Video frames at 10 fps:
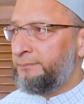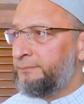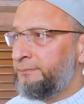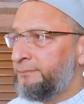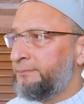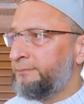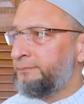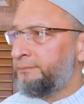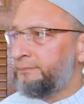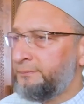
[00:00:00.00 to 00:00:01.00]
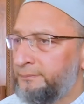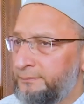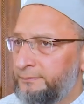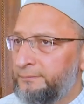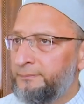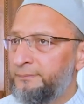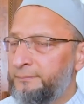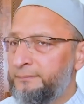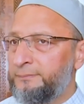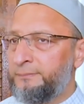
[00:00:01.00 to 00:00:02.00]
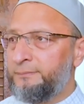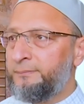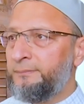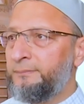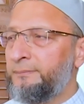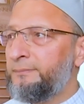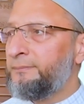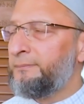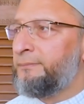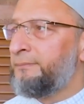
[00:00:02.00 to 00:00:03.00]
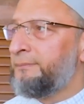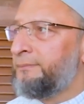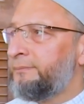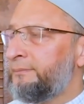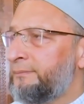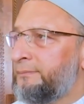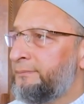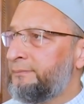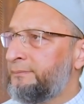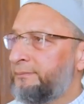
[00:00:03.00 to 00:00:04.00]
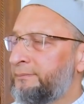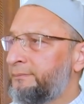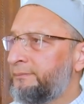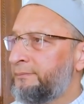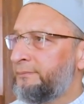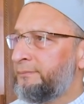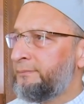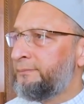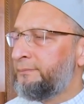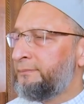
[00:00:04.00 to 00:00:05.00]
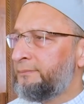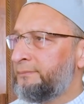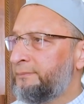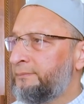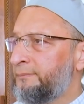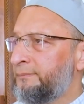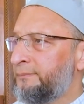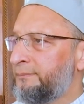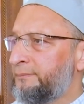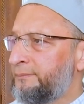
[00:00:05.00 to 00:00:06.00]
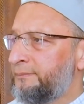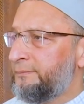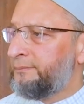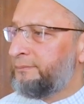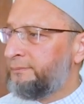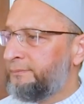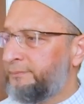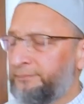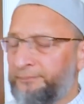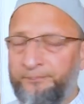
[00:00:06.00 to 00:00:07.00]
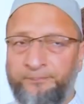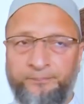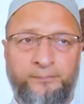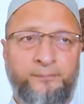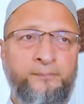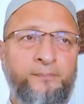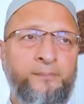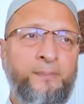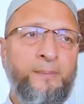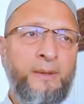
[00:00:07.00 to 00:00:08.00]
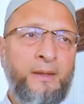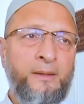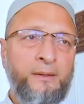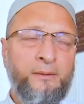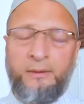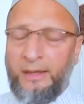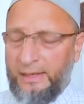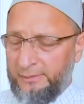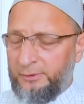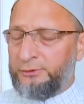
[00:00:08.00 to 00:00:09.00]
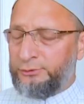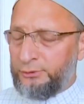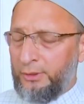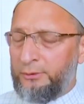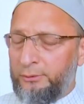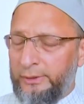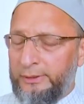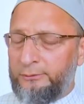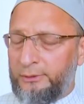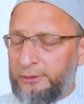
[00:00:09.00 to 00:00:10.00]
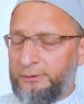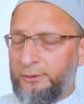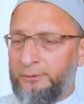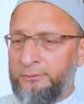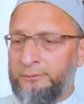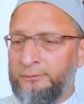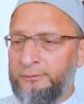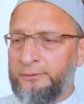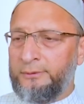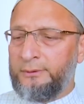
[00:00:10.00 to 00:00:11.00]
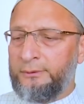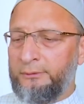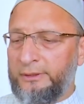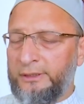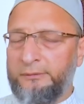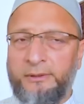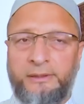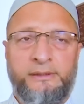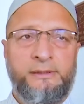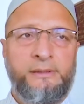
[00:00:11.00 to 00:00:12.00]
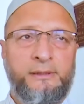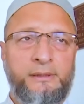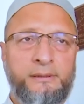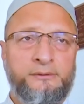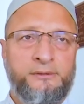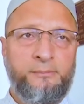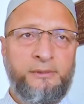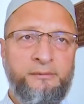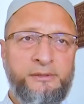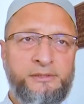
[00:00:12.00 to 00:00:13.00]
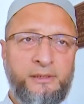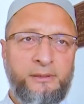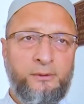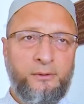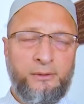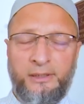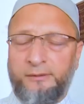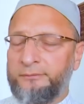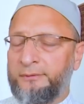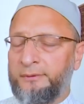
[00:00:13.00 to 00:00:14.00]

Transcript: Secretary Awasthi has asked authorities, airport authorities, to stop uh, the uh, Chhattisgarh Chief Minister Bhupesh Singh Baghel and... Uh, no, no, I am also now going to Lucknow uh, to attend one uh, some TV channel conclave.